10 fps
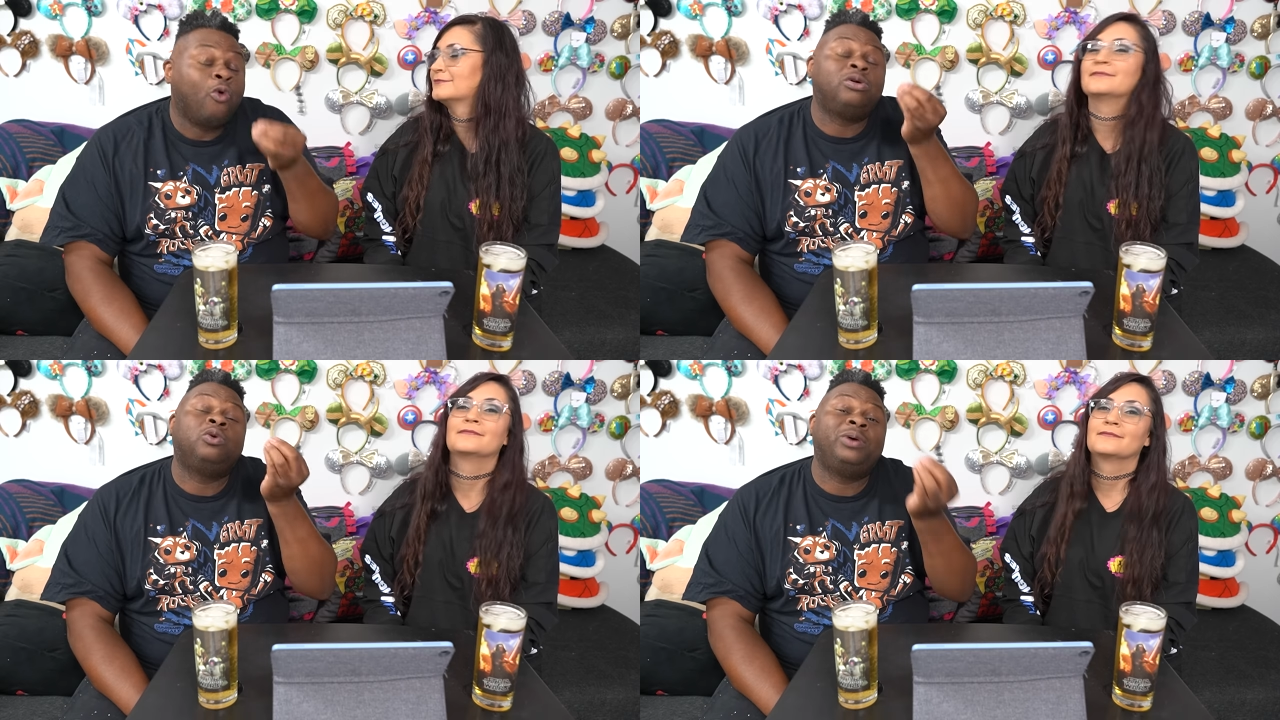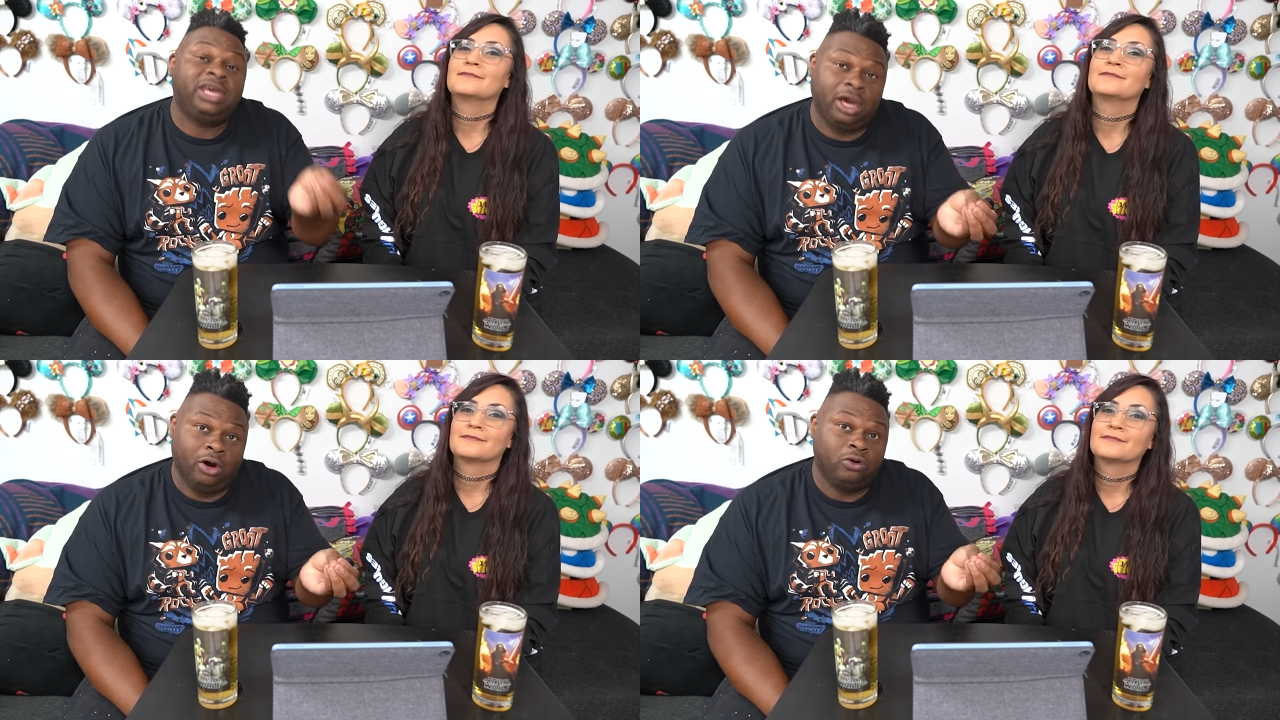Speaker 1: Will
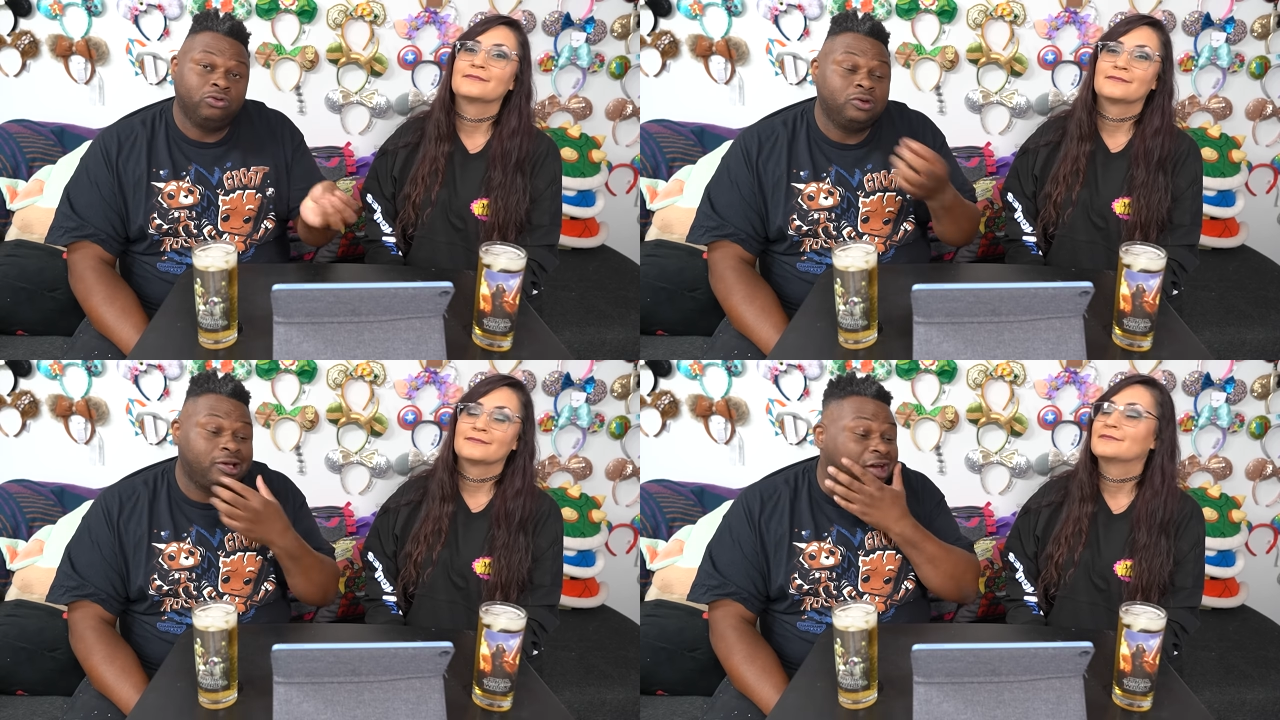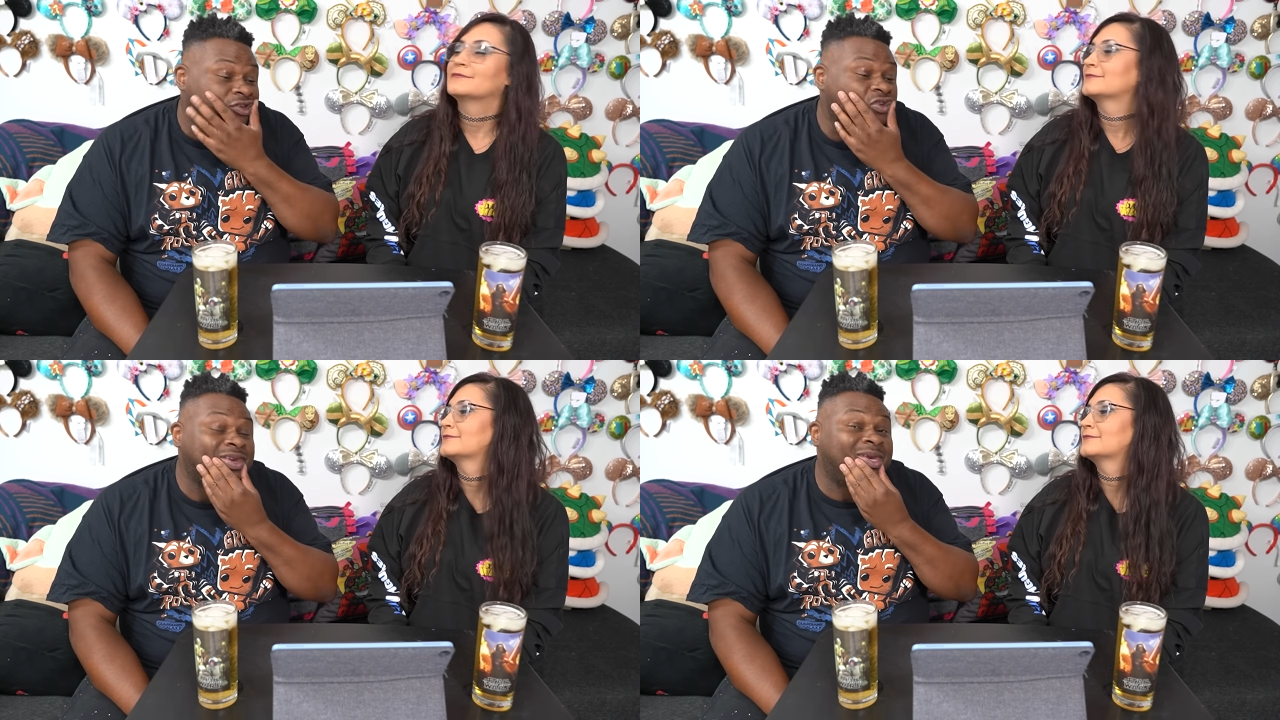we go?
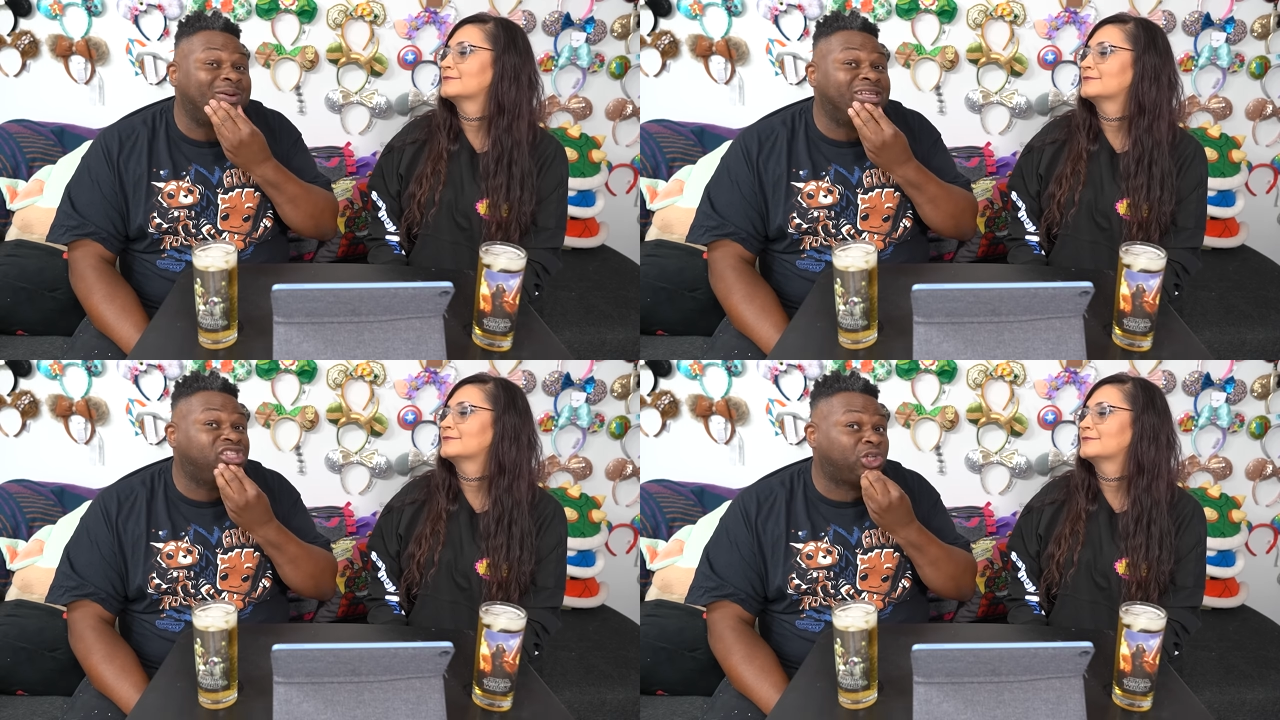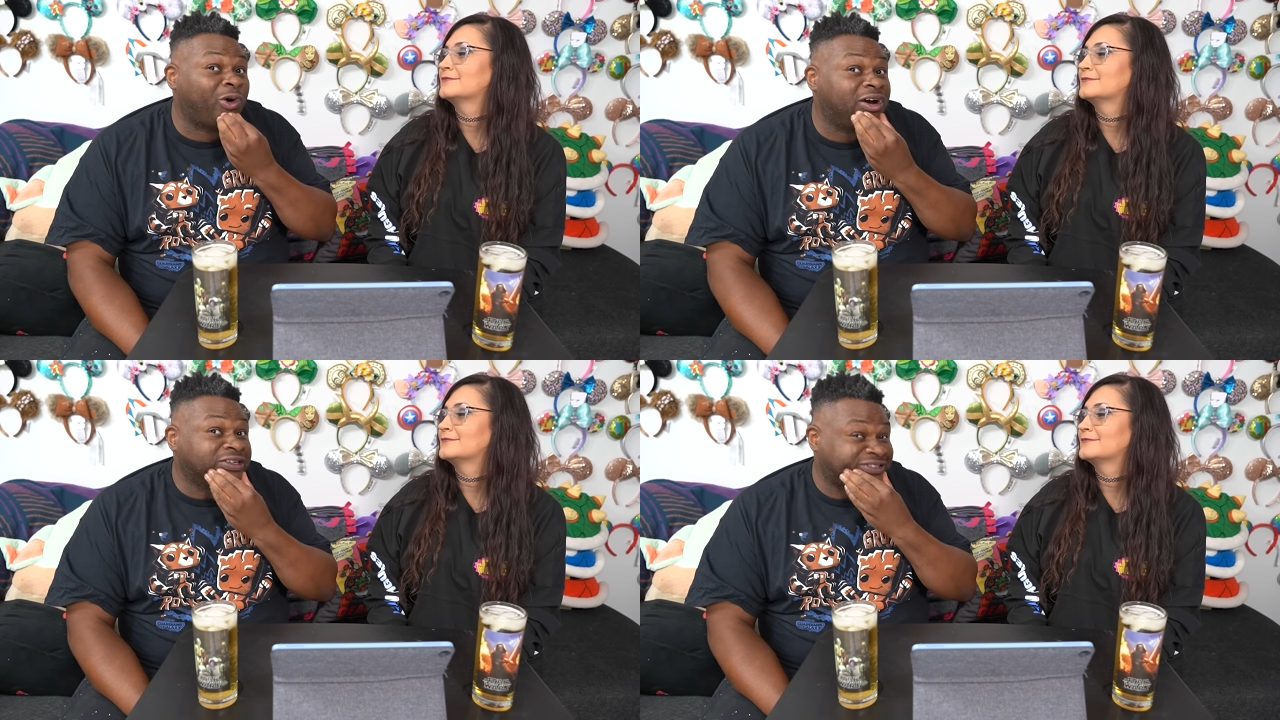Yes. Do we
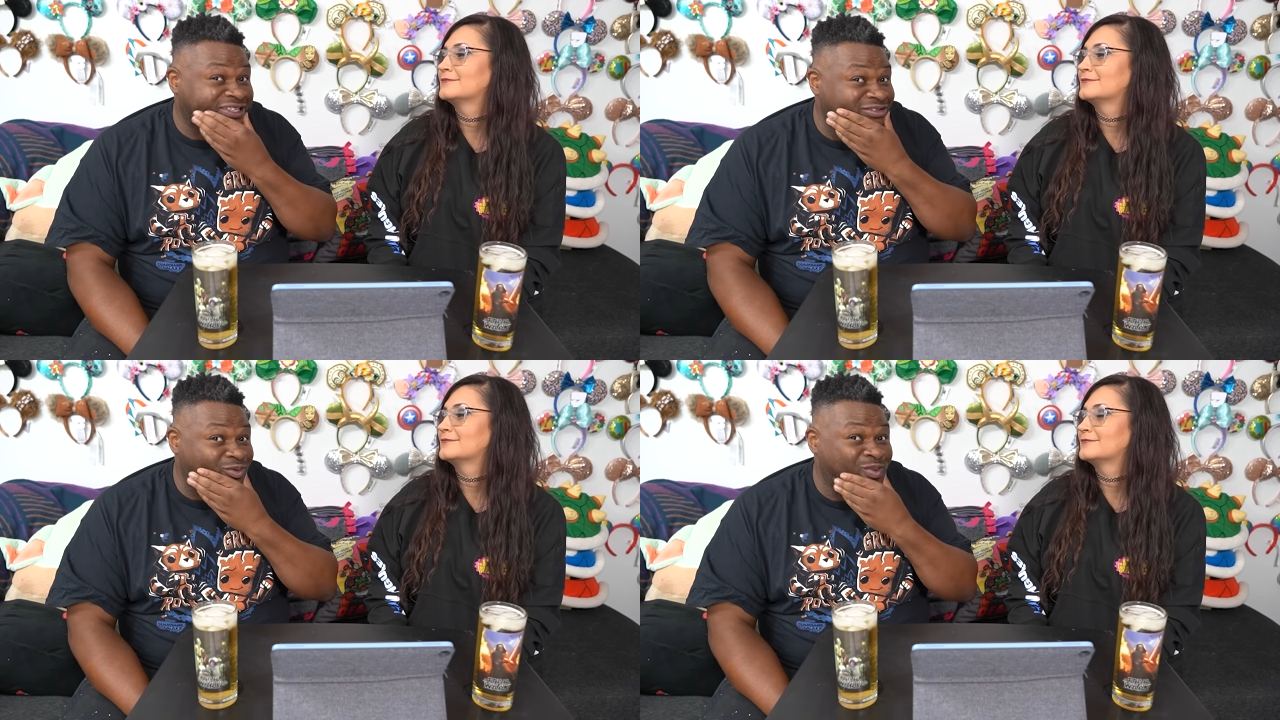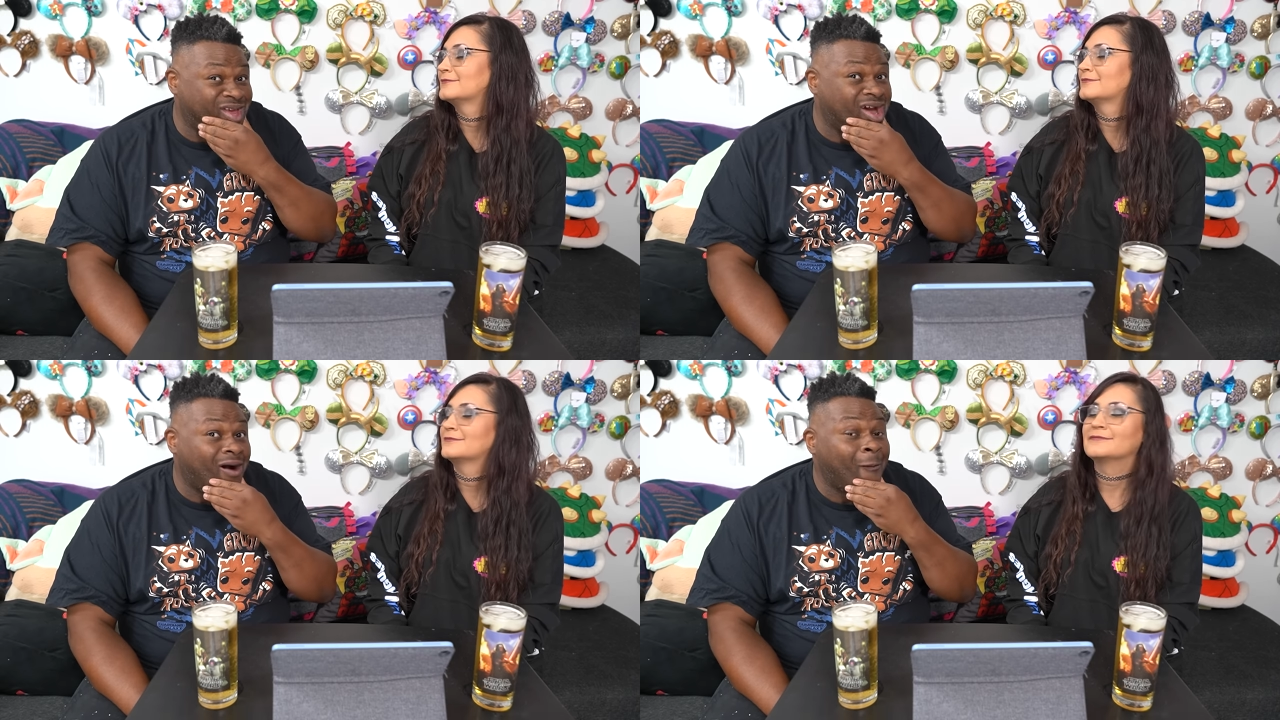enjoy ourselves when we
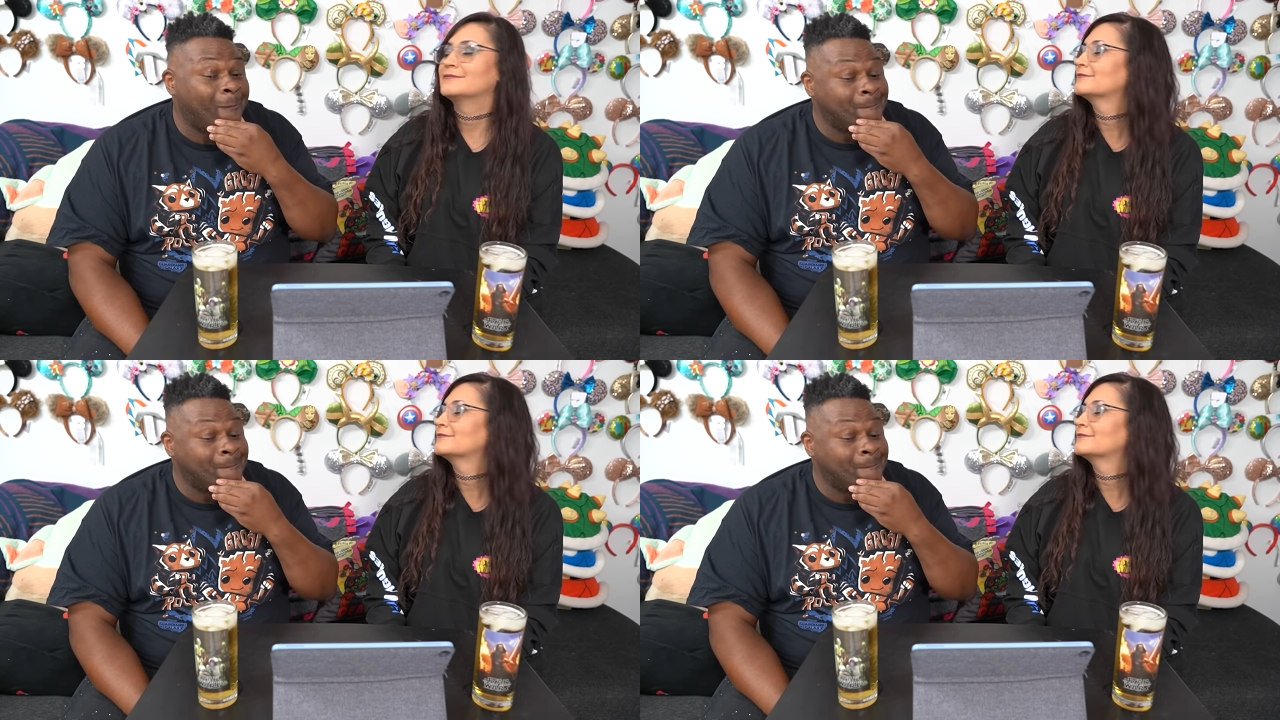go?